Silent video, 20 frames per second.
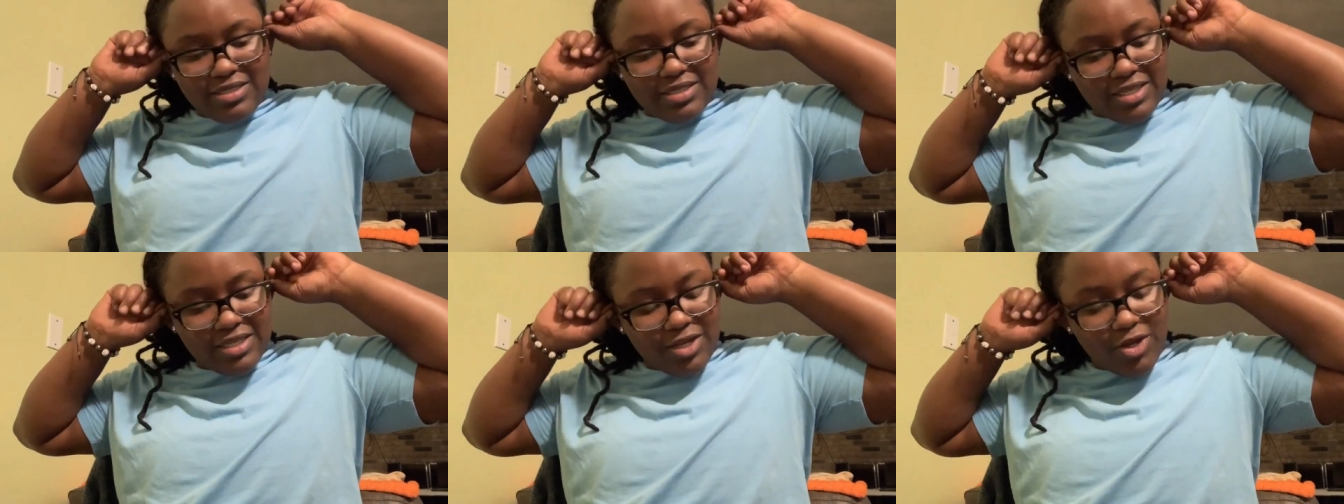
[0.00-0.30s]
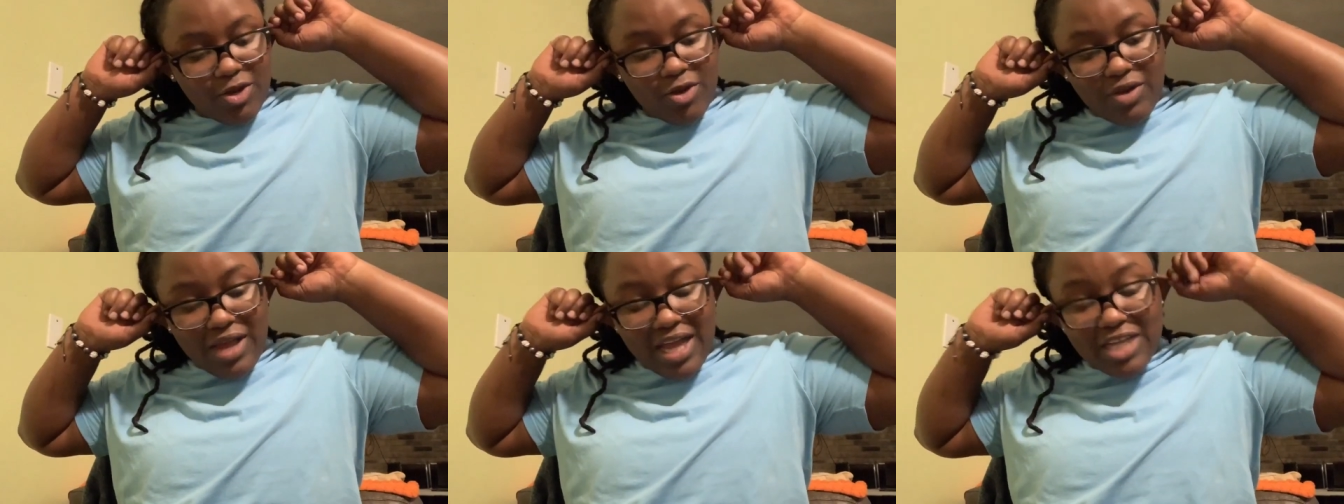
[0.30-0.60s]
You
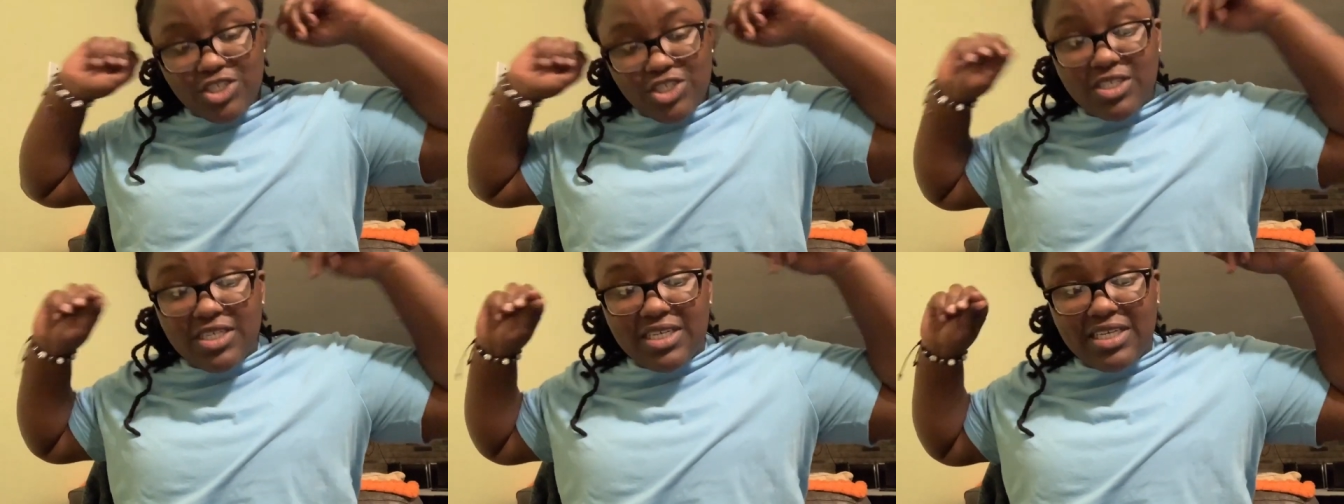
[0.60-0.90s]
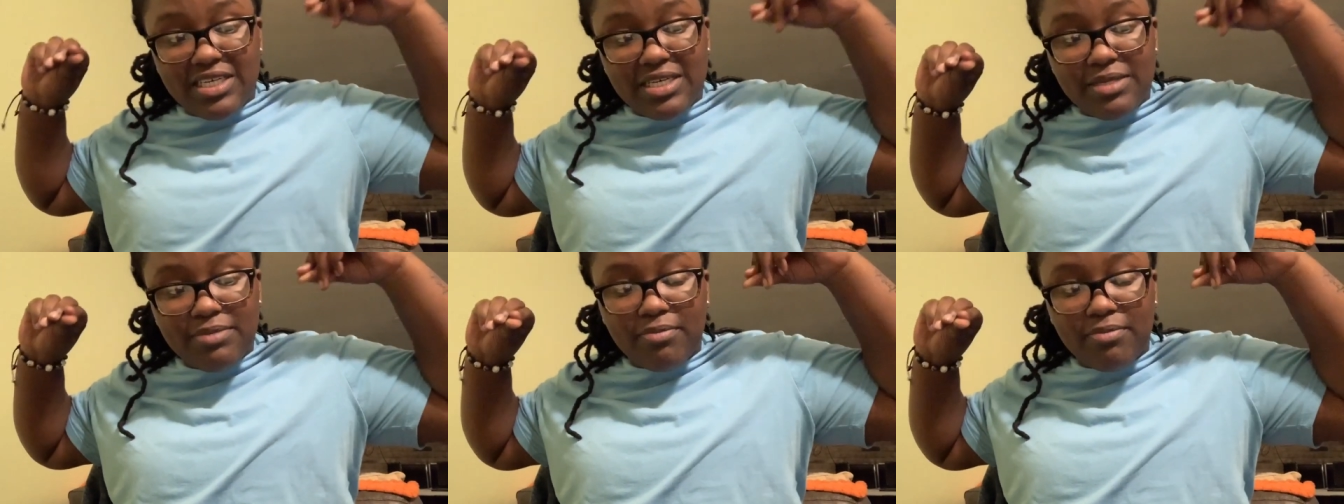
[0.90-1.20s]
know,
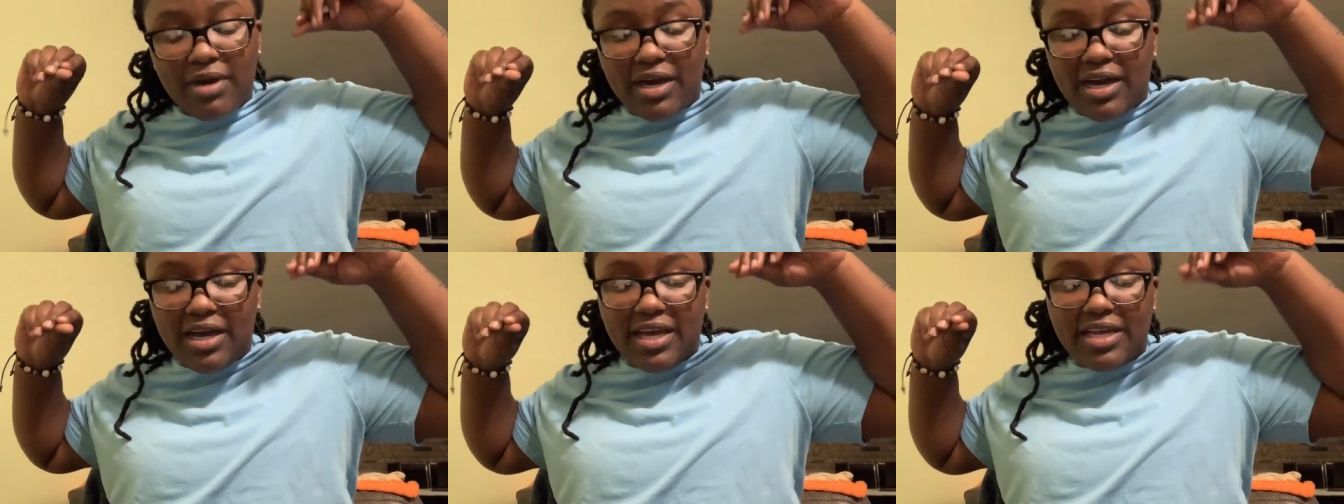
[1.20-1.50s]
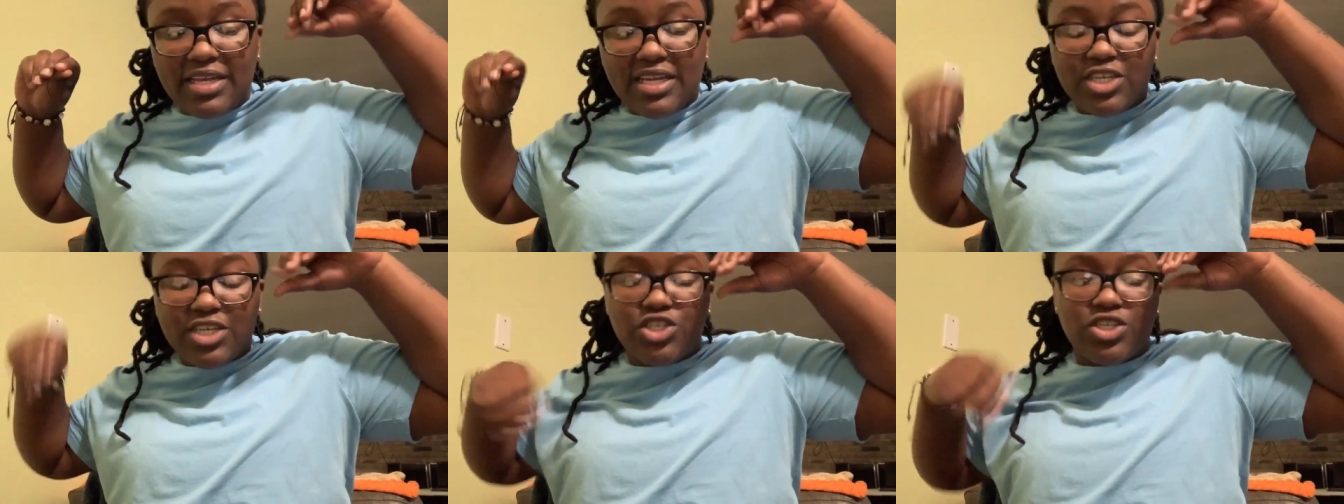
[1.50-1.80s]
actually my
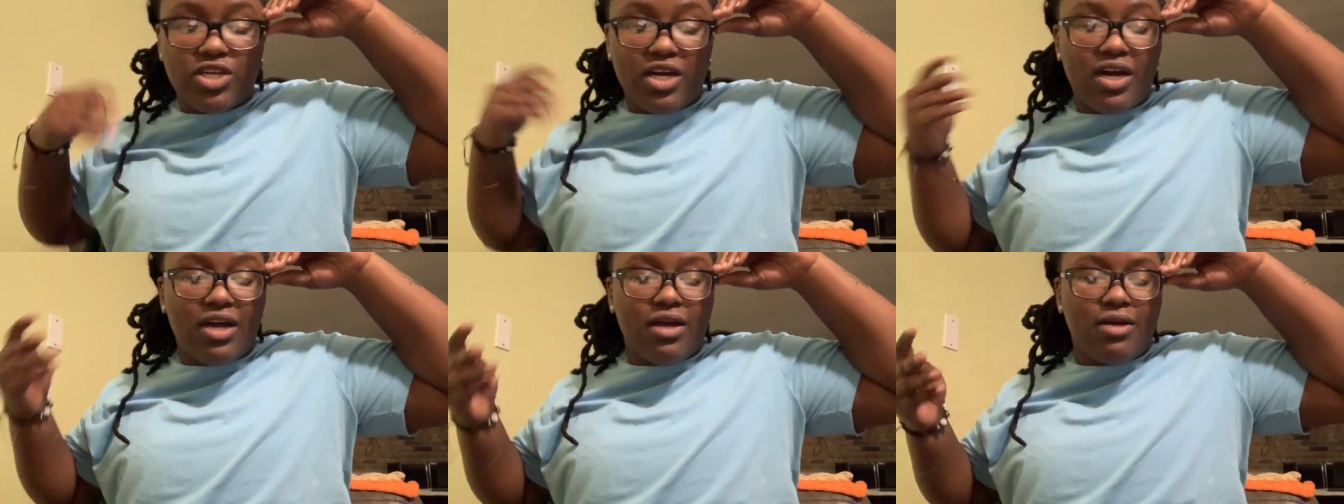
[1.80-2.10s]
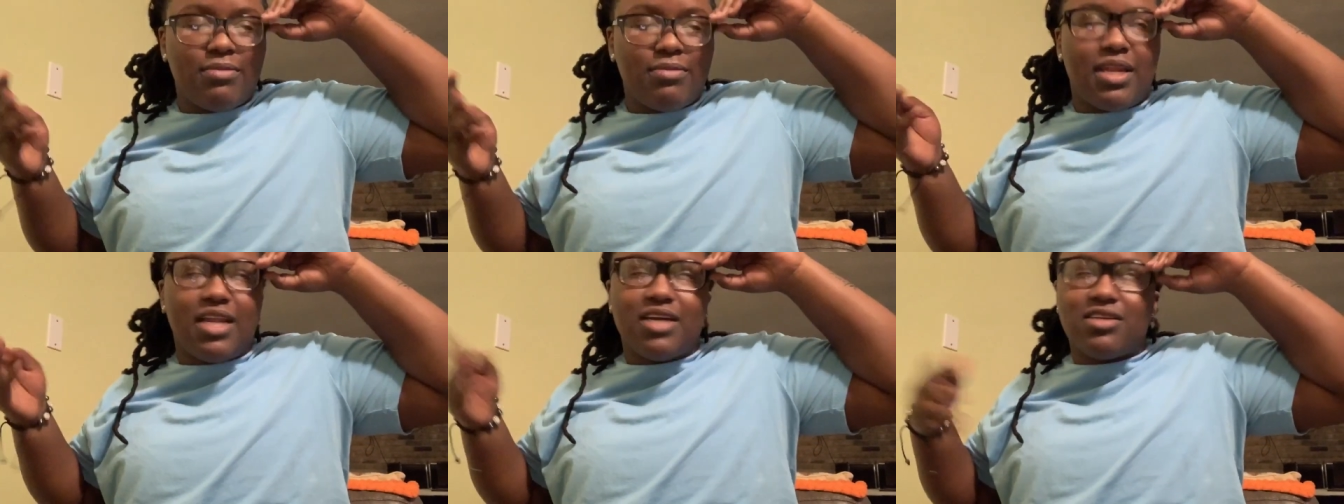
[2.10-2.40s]
next
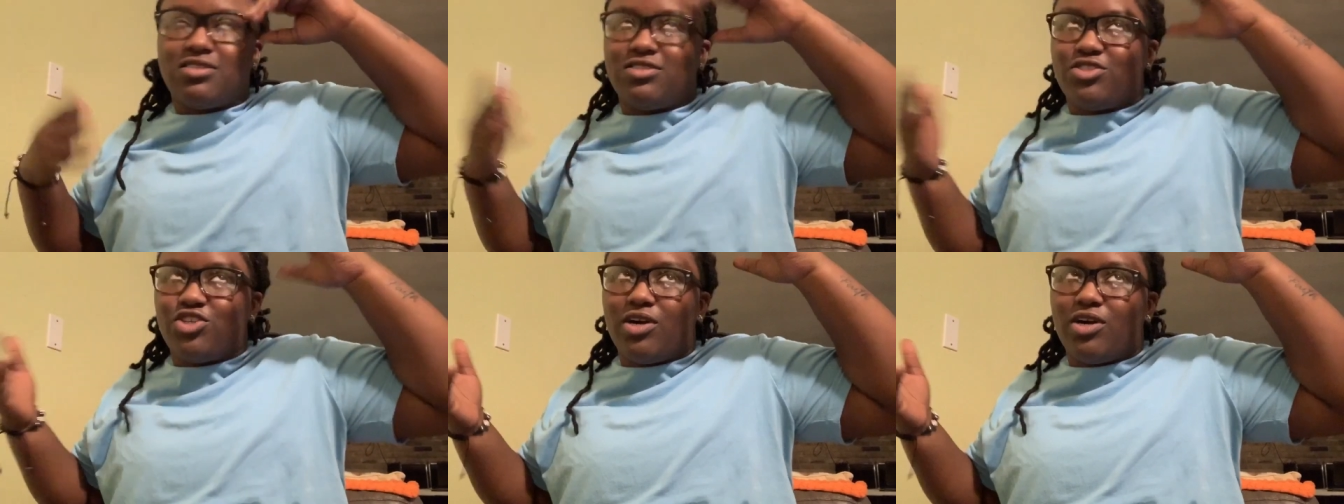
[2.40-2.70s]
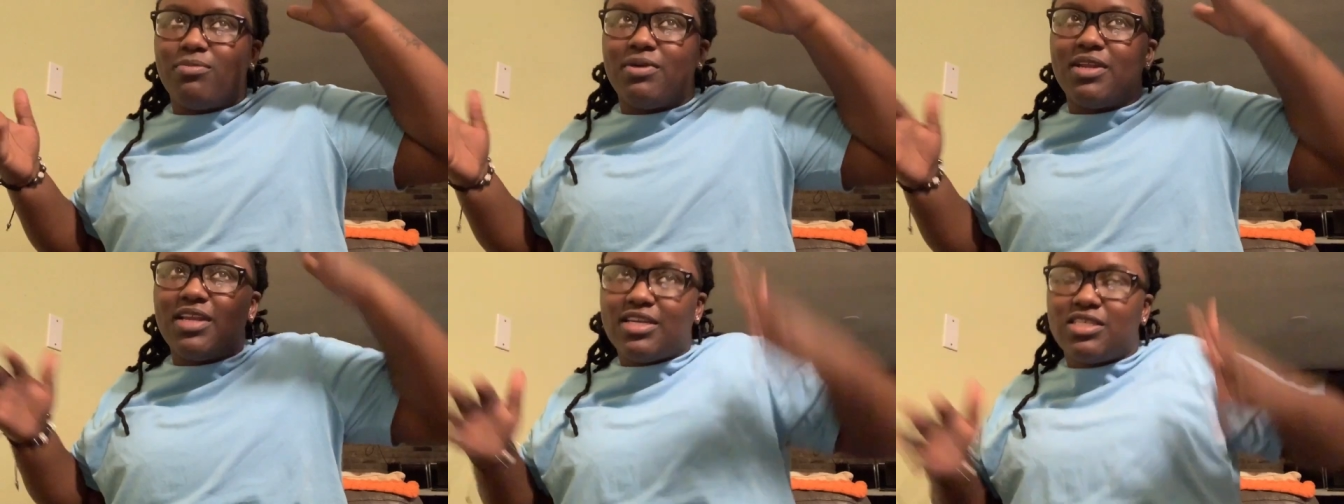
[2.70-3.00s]

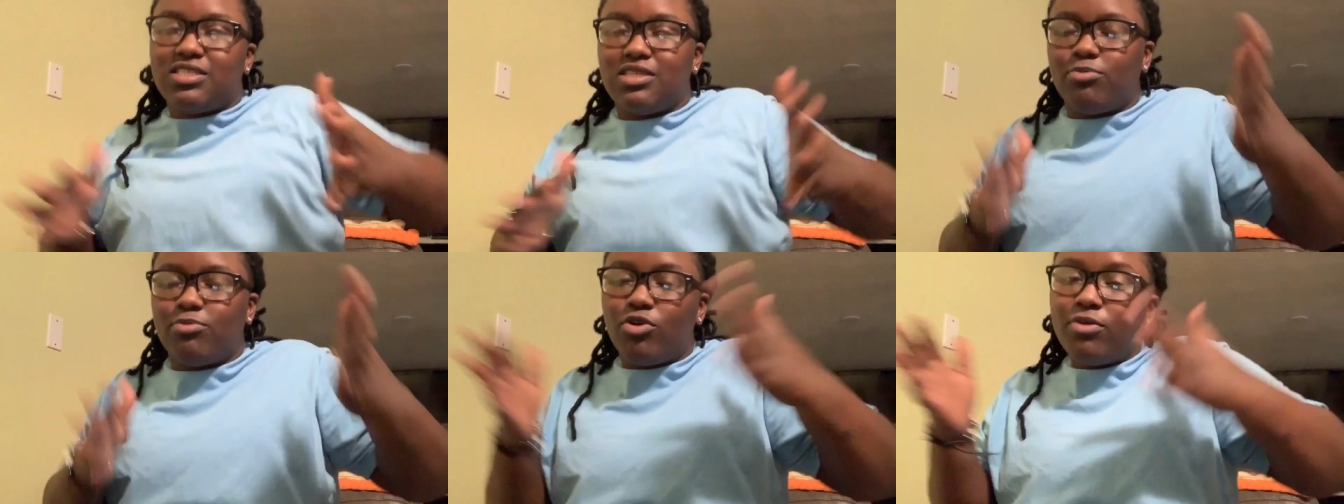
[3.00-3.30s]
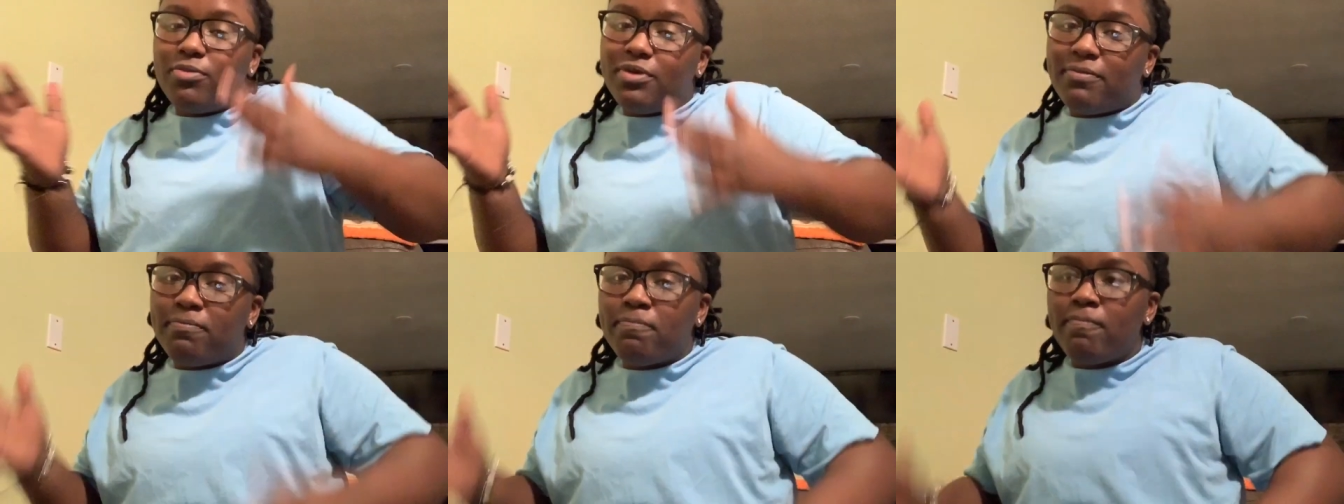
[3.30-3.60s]

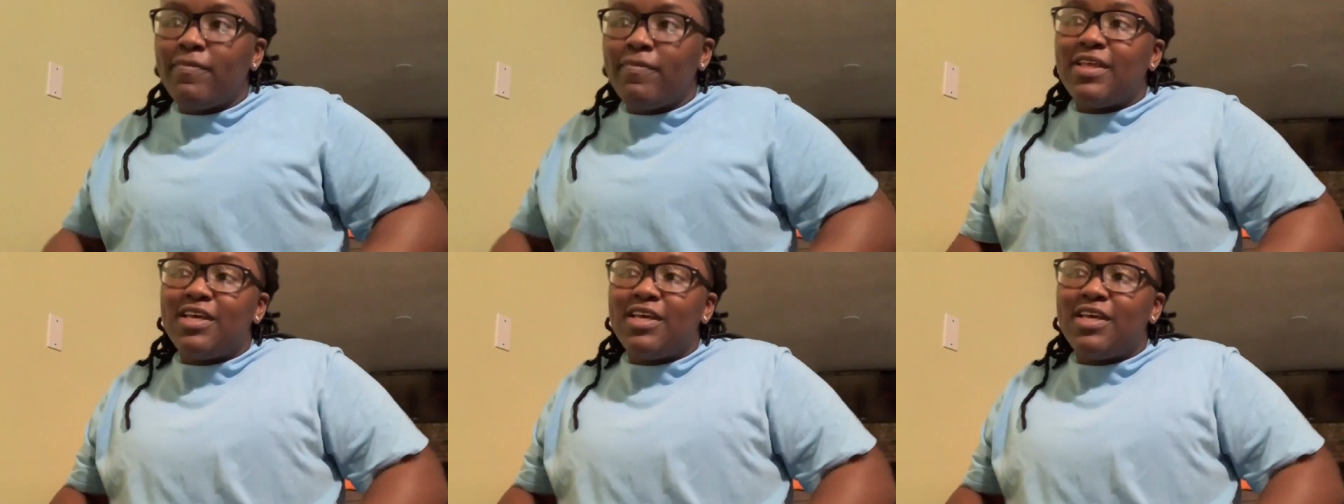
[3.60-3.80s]
appointment